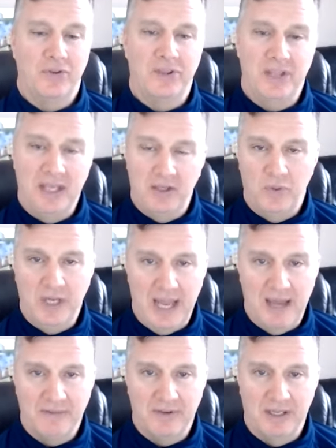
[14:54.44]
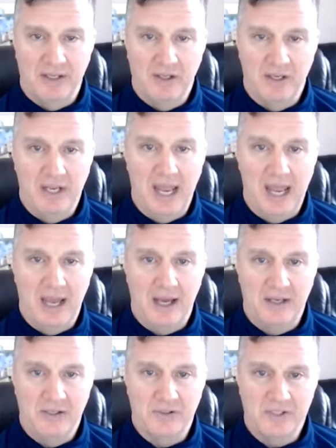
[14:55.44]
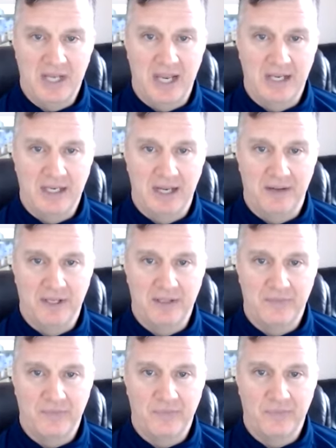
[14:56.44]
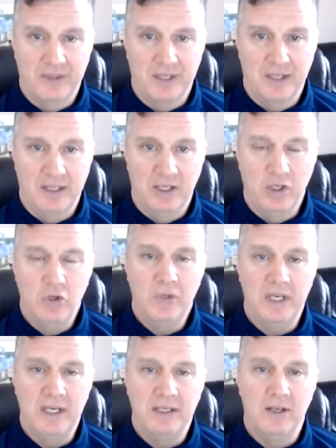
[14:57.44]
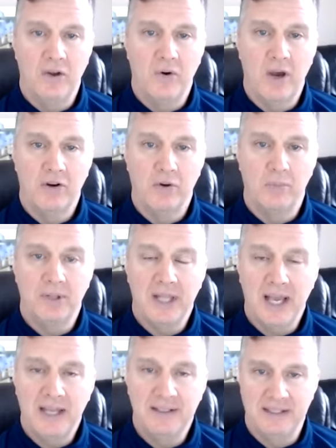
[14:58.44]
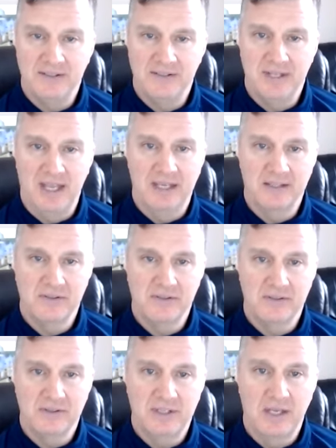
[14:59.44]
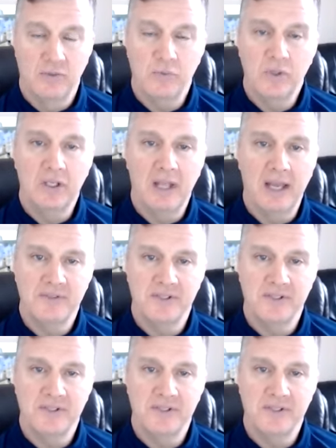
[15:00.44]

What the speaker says: think we have a good understanding of it. You need to know how to apply these things in real life